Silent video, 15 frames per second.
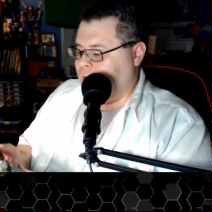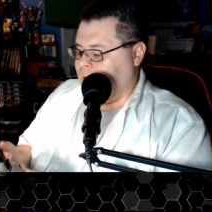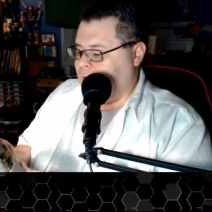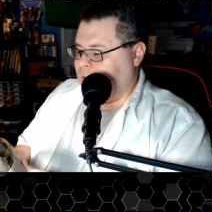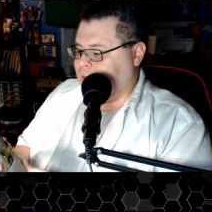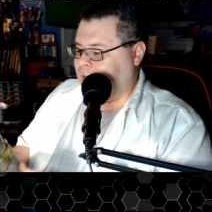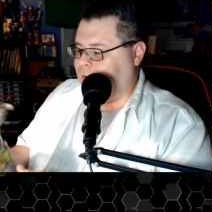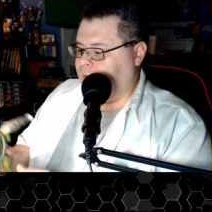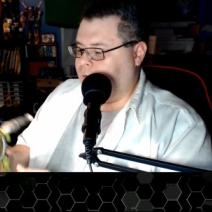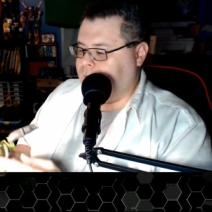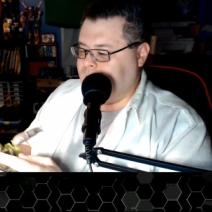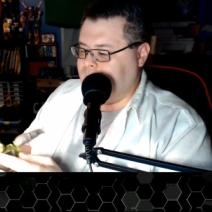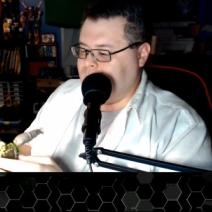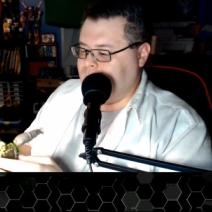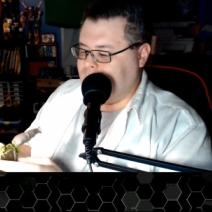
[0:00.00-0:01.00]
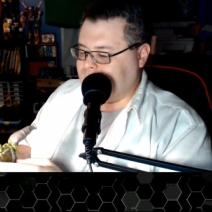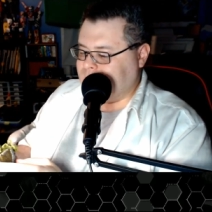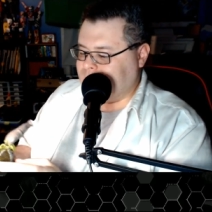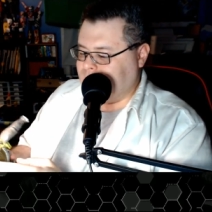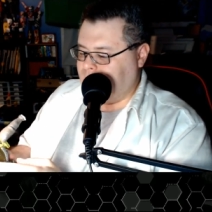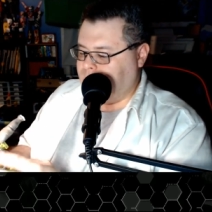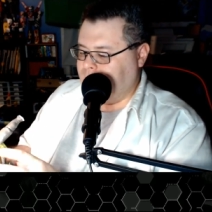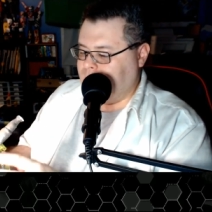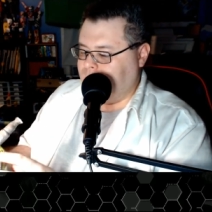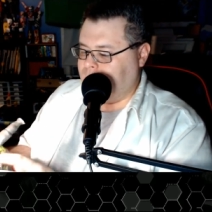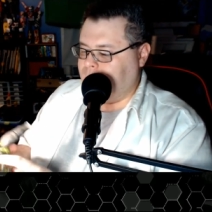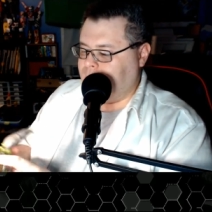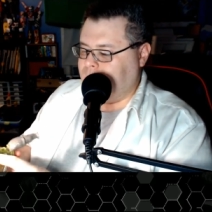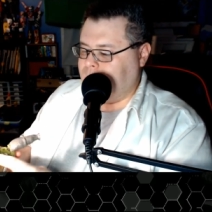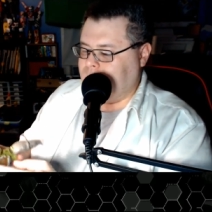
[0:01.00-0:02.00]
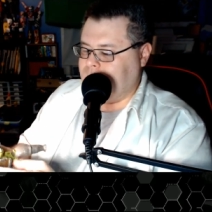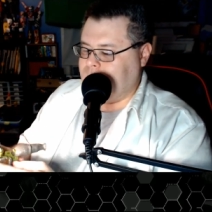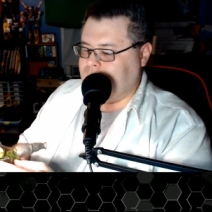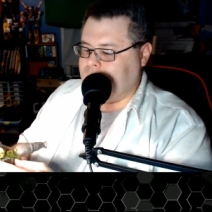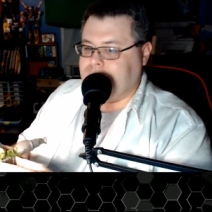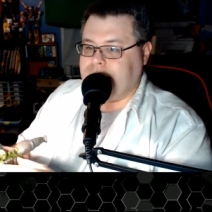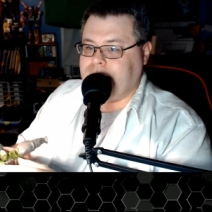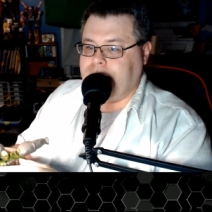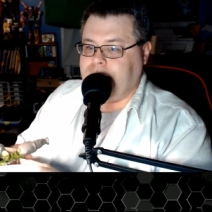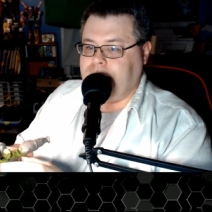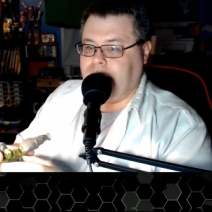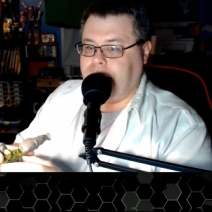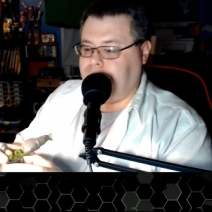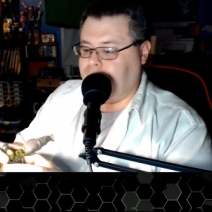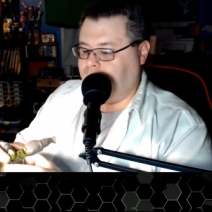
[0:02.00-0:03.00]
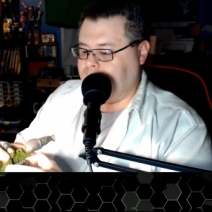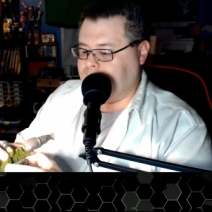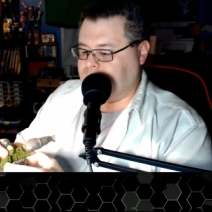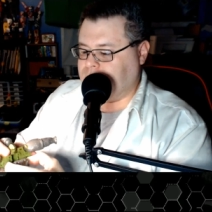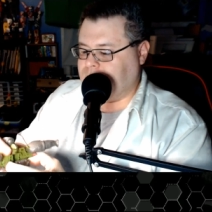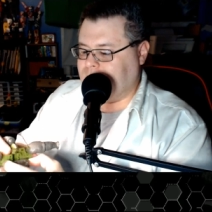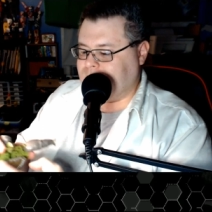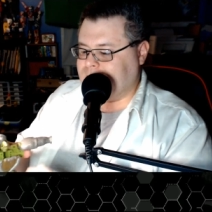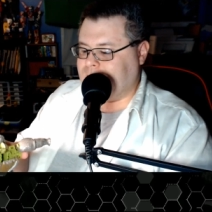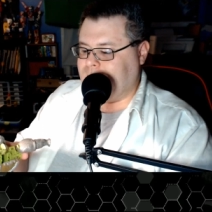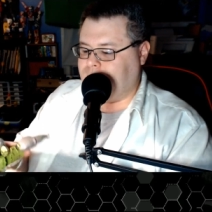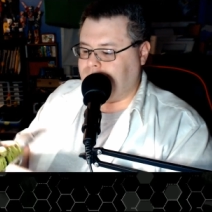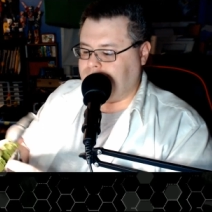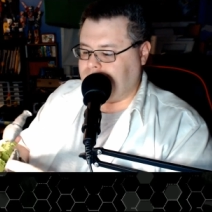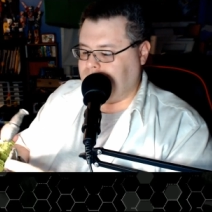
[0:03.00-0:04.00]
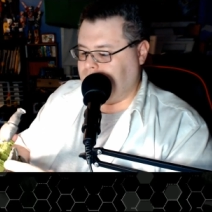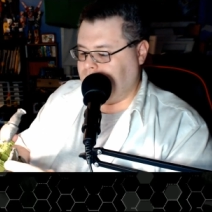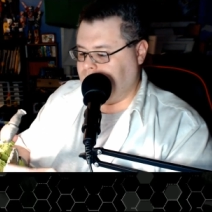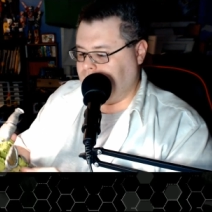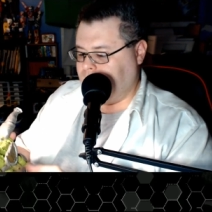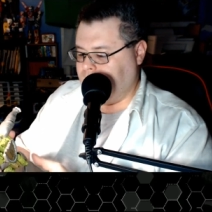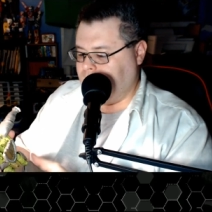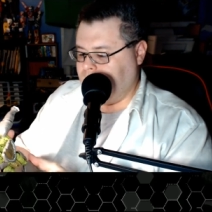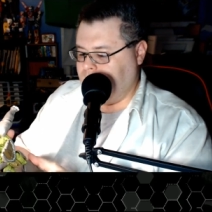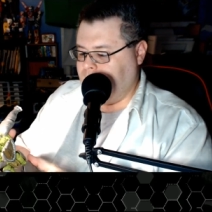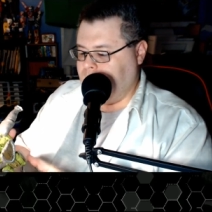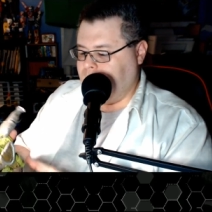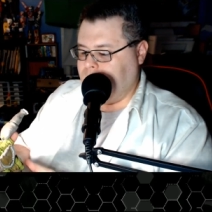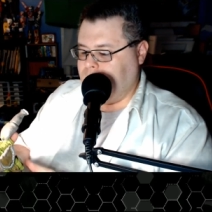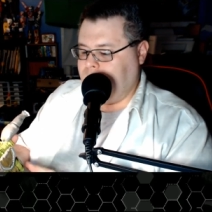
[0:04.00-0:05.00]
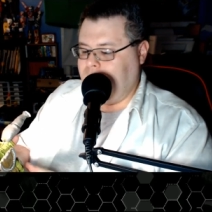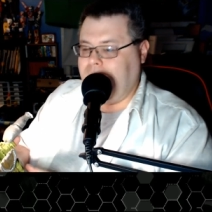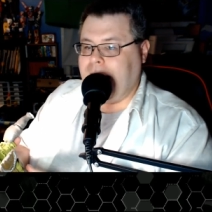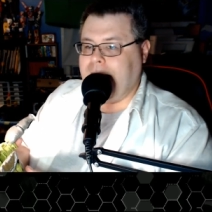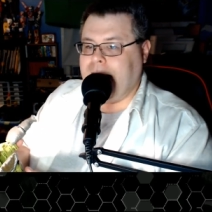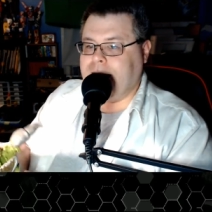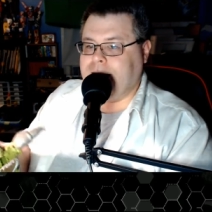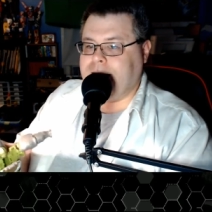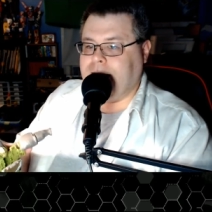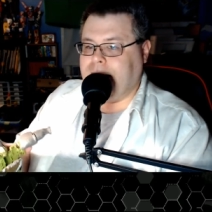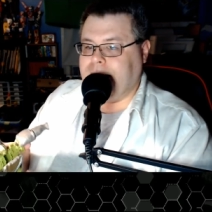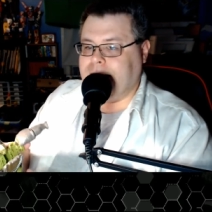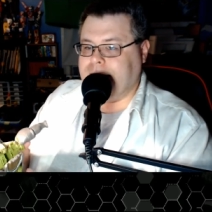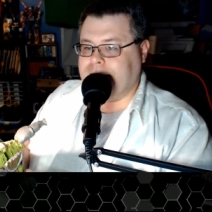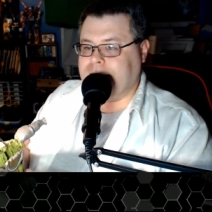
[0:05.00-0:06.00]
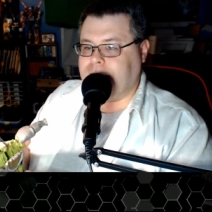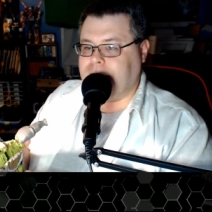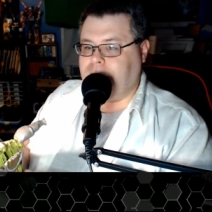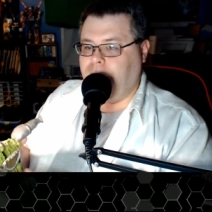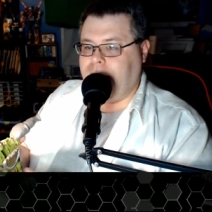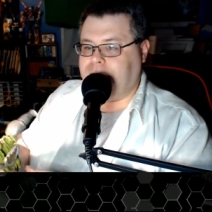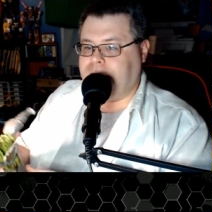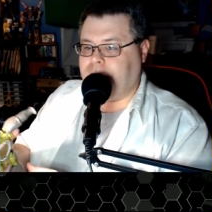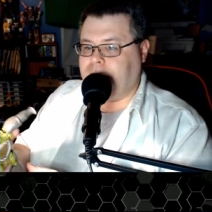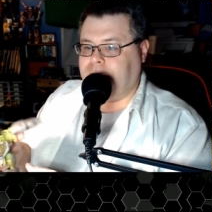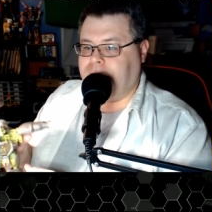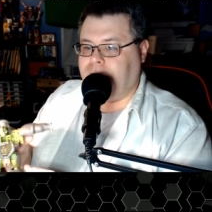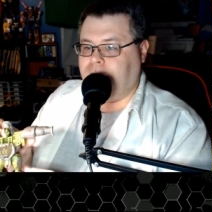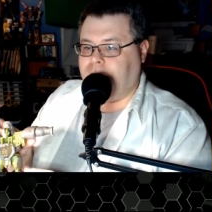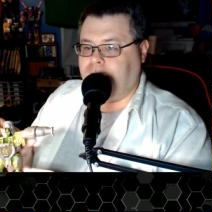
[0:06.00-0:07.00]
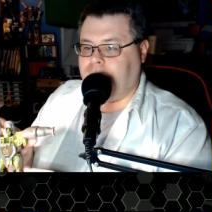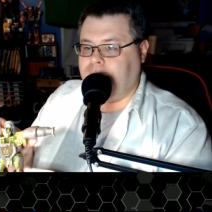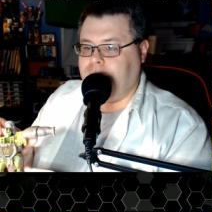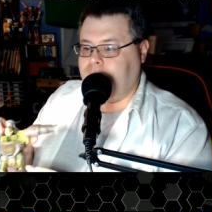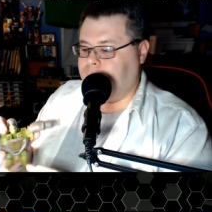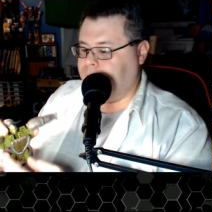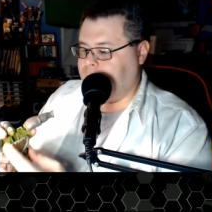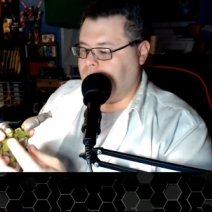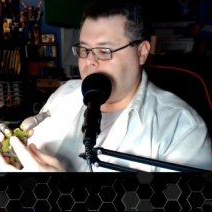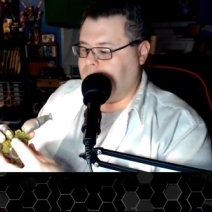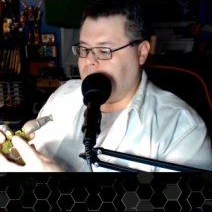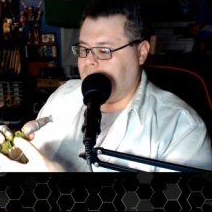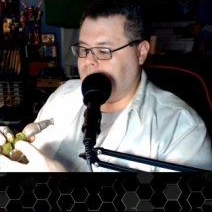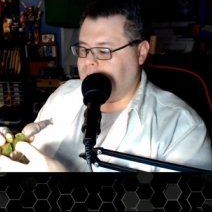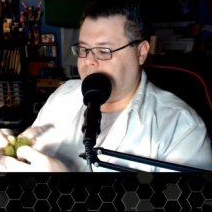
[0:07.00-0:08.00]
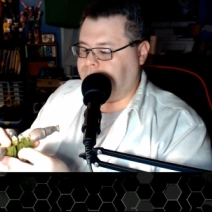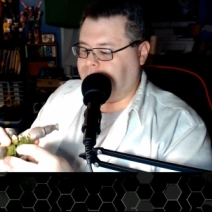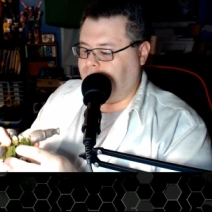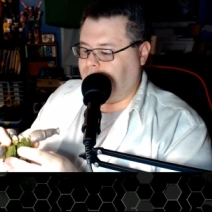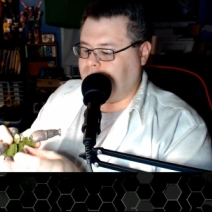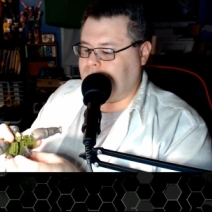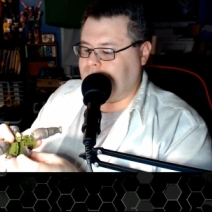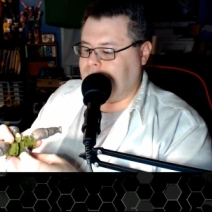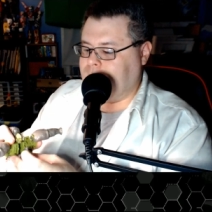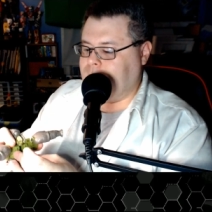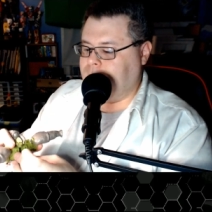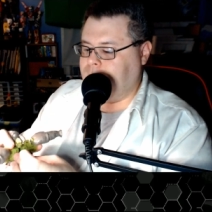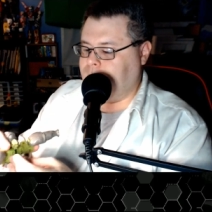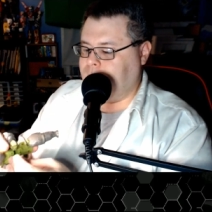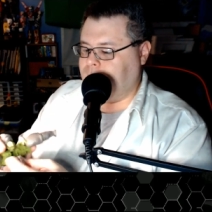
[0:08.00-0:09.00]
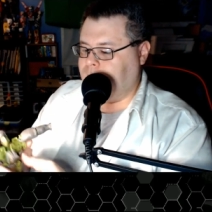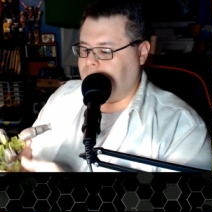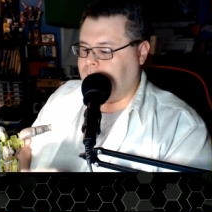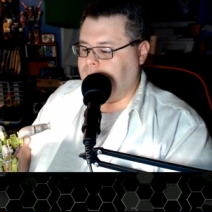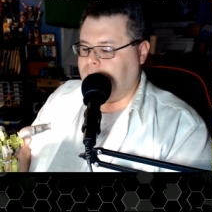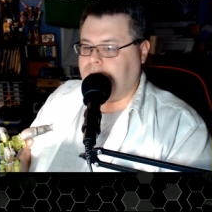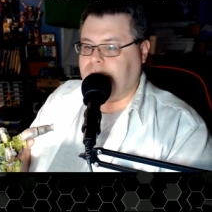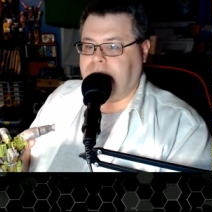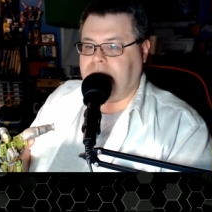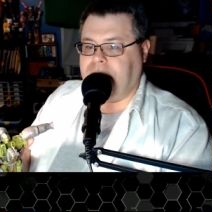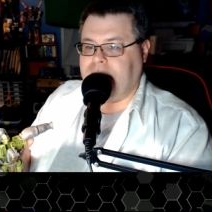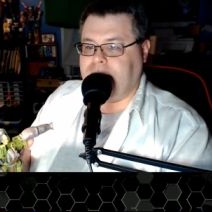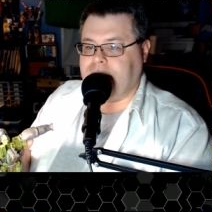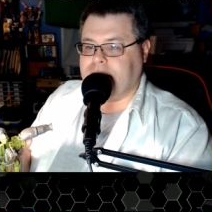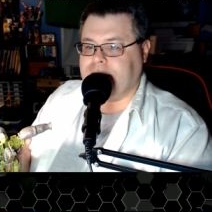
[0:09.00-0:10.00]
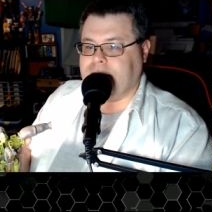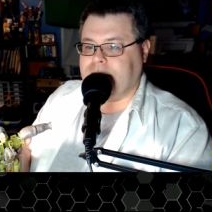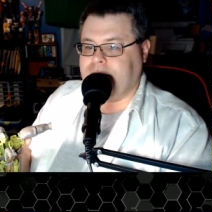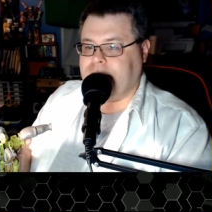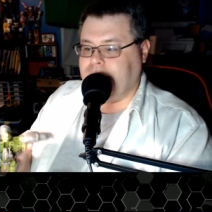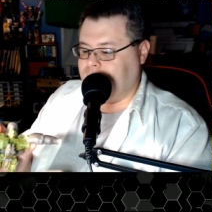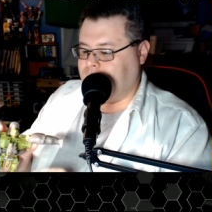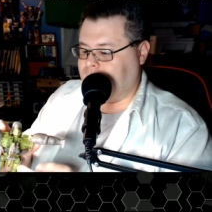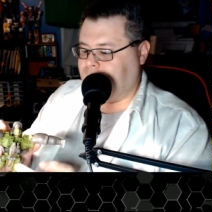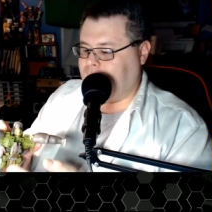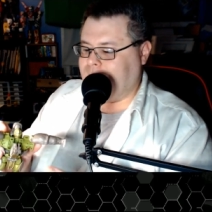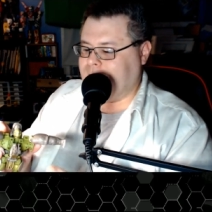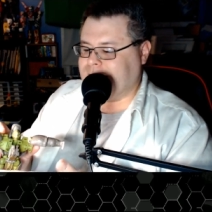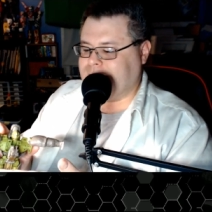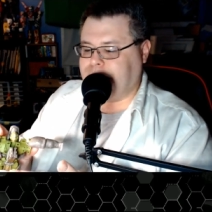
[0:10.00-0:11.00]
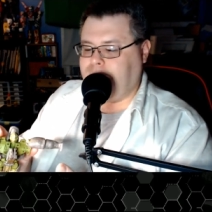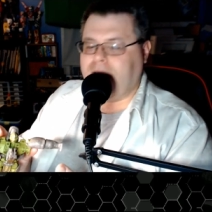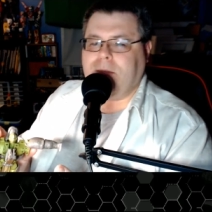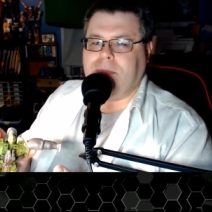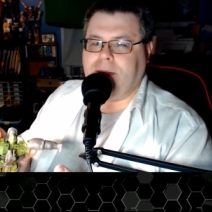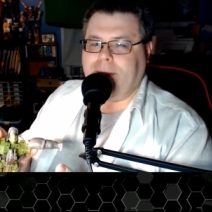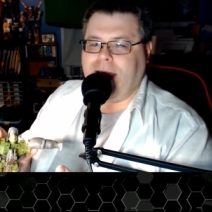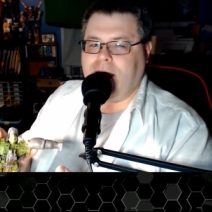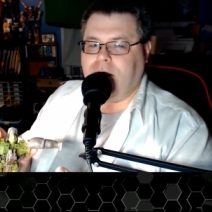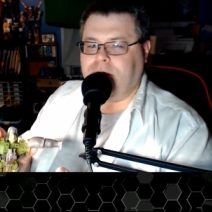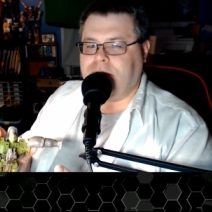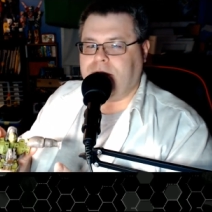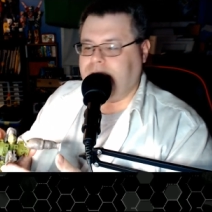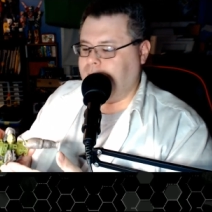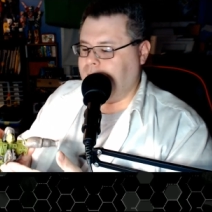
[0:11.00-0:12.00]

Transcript: So the next step here is you pull his chest out, and it doesn't go out very far, and you fold in the fins, or I guess bottom of the mouth,